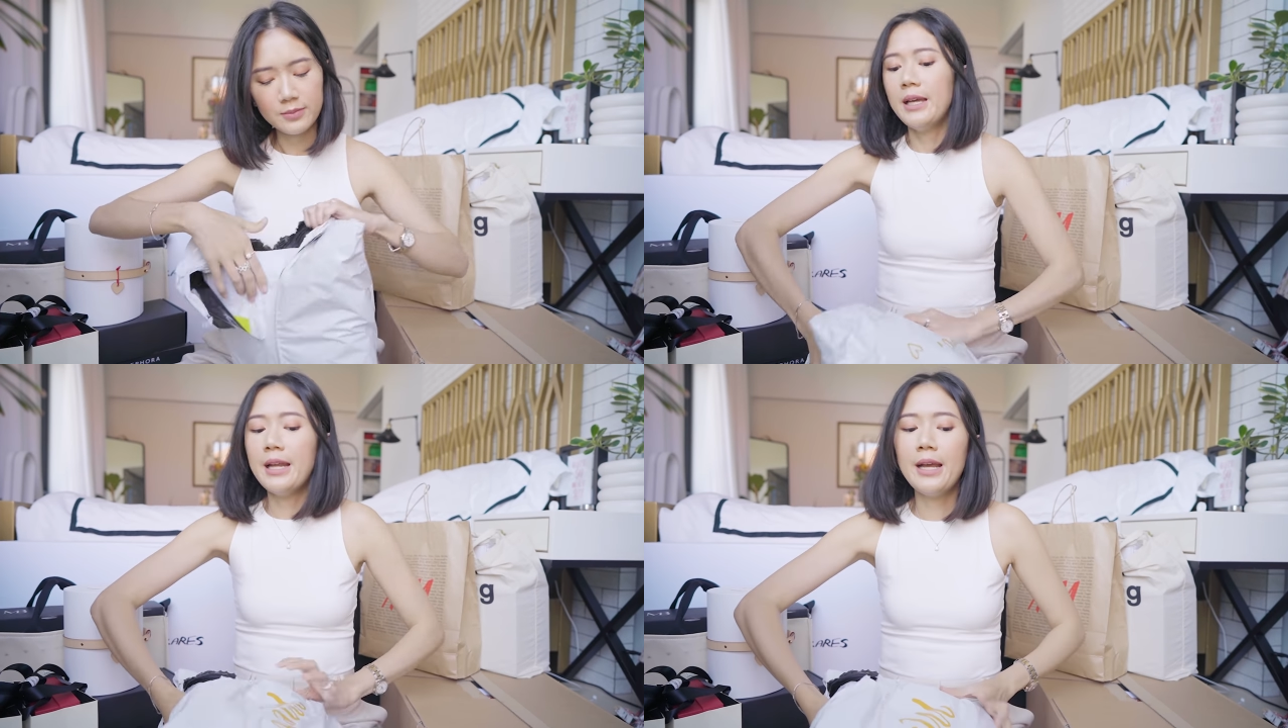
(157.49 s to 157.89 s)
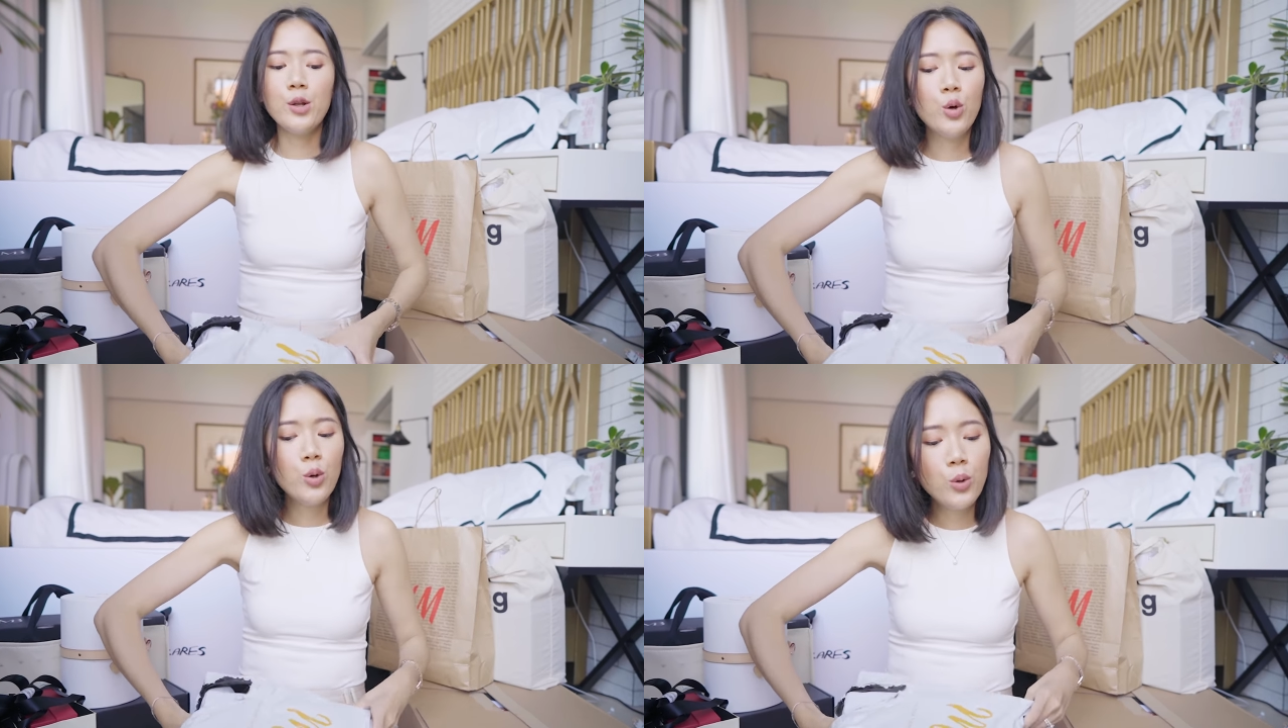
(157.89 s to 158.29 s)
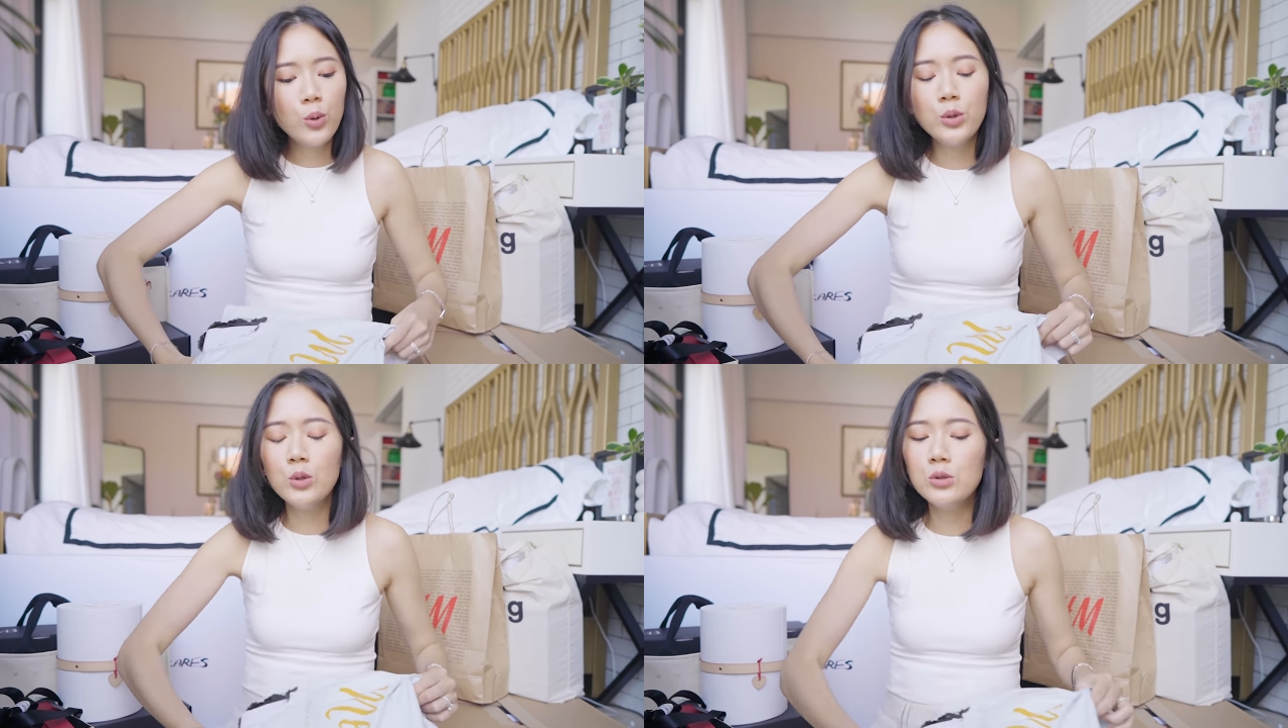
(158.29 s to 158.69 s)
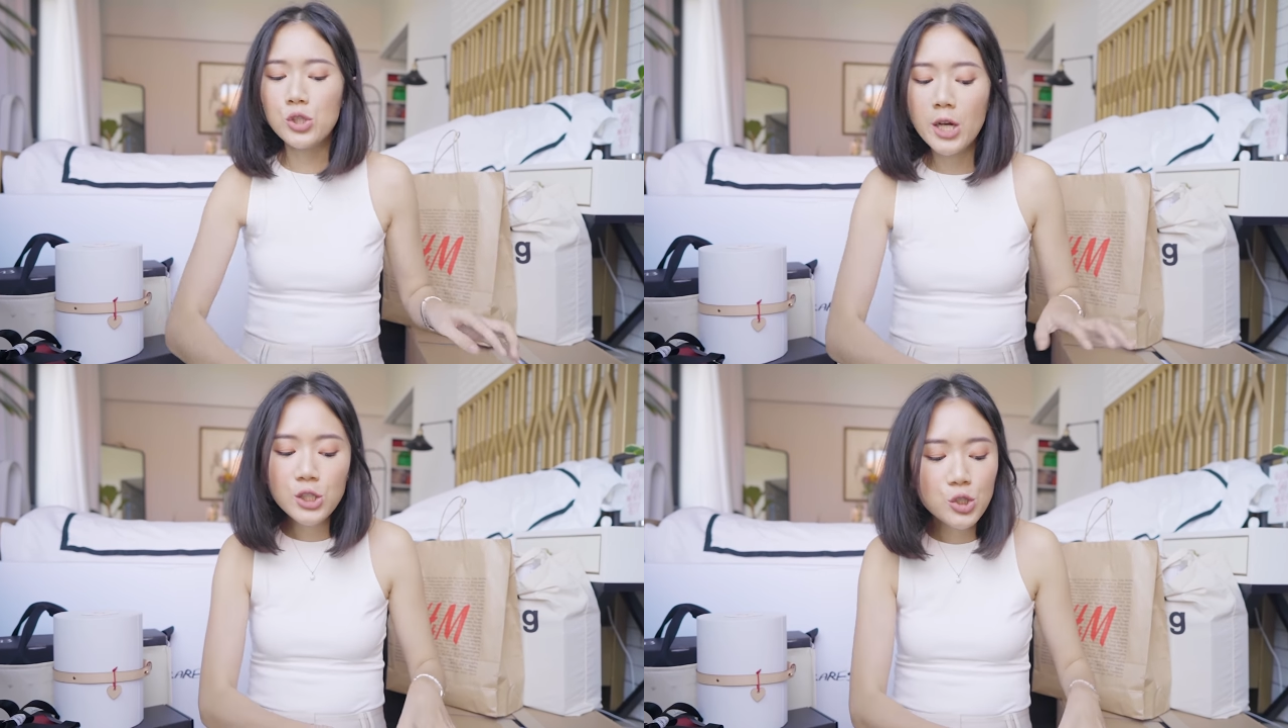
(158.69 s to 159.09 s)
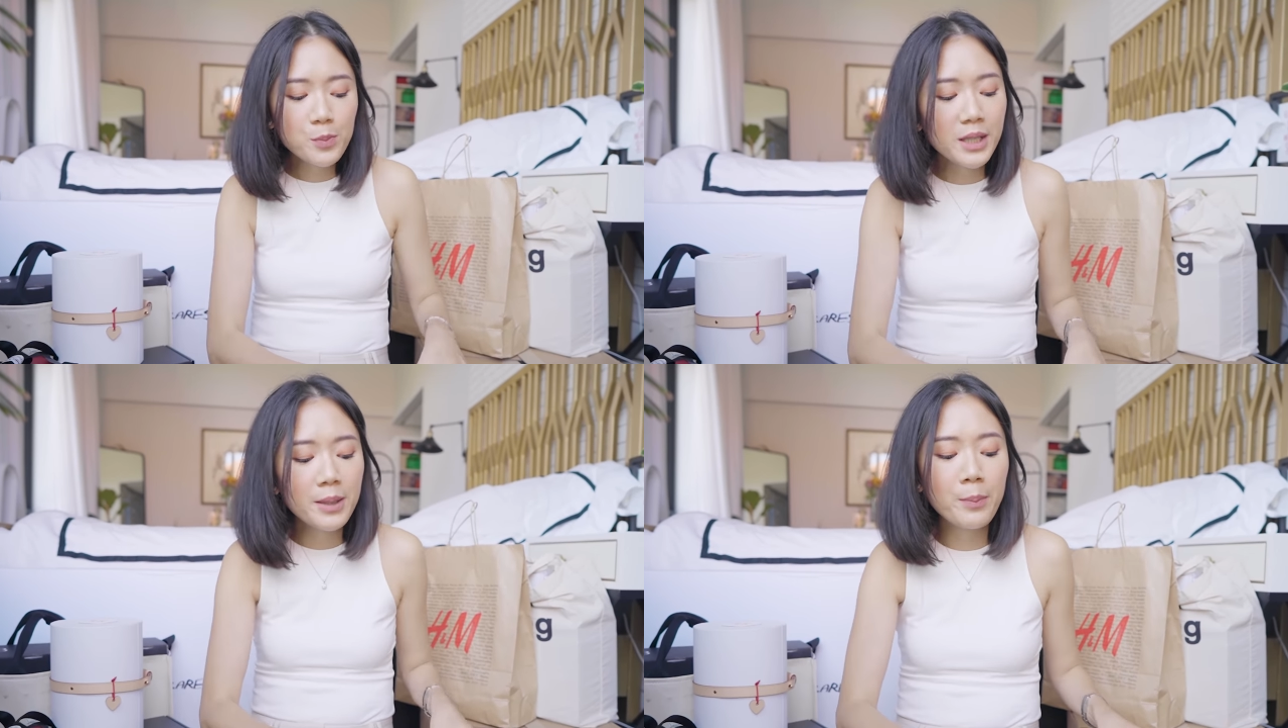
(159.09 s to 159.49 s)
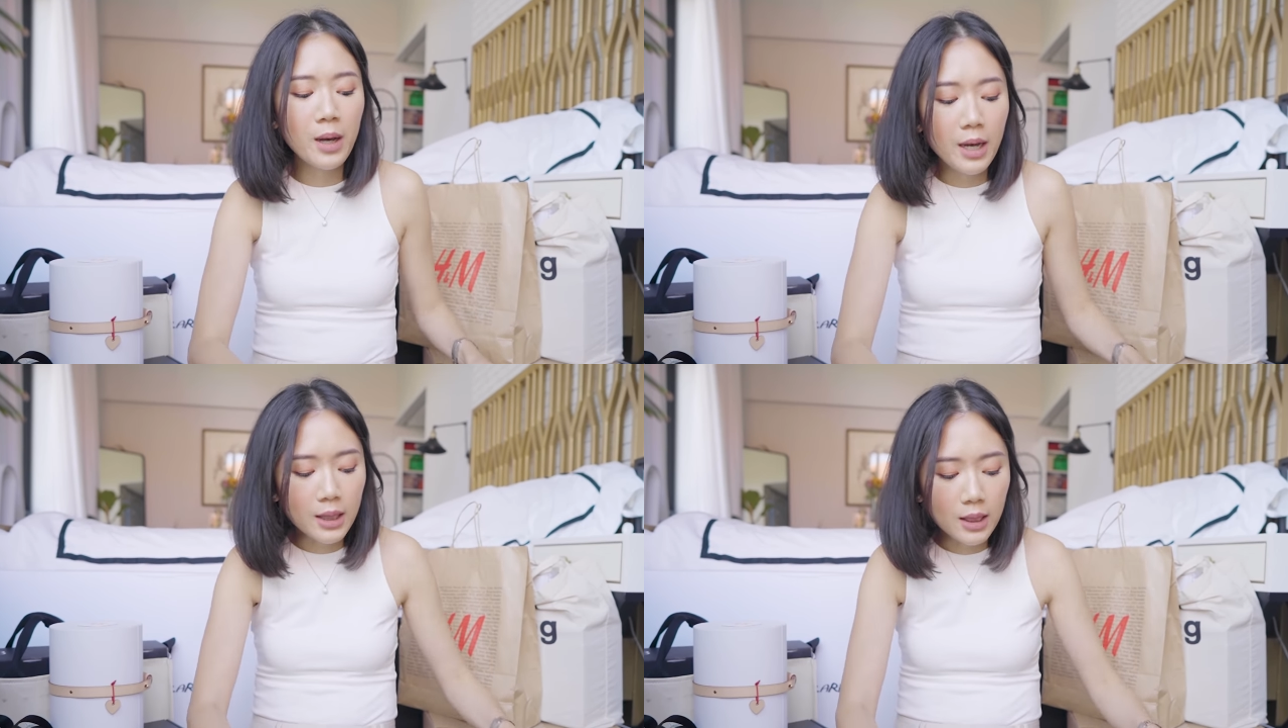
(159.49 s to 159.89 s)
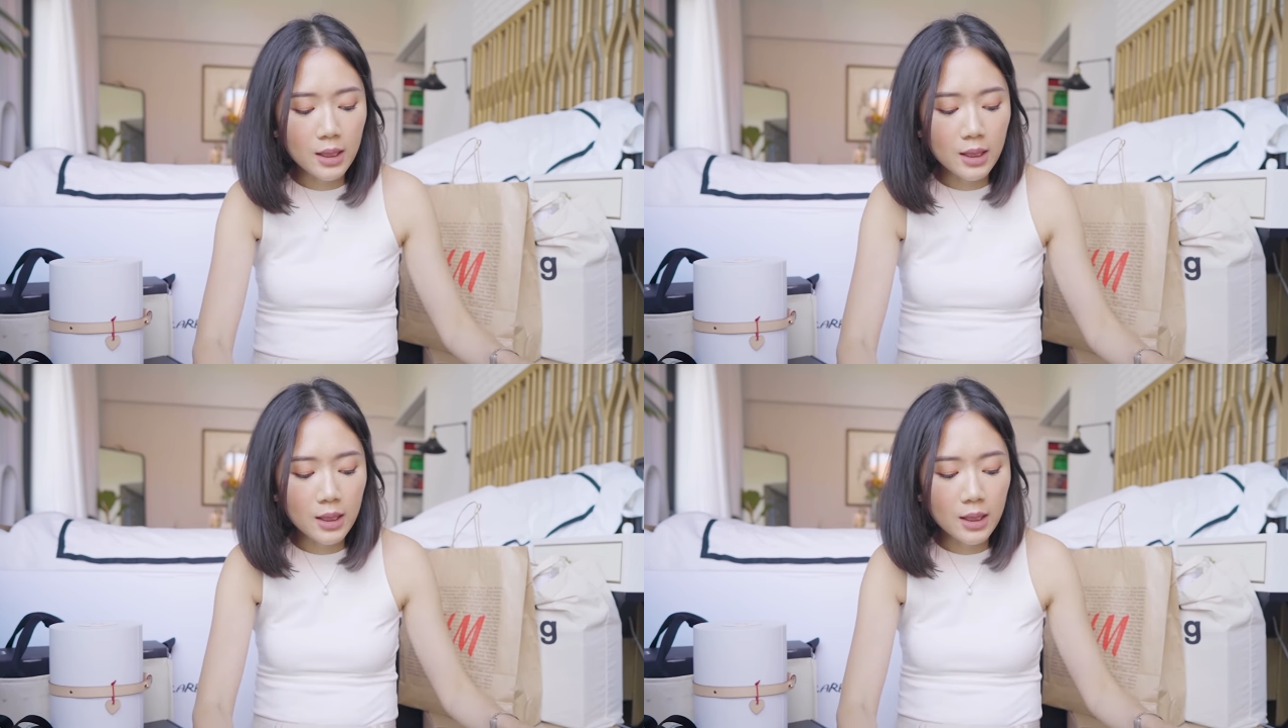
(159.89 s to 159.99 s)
And I know, don't judge me, but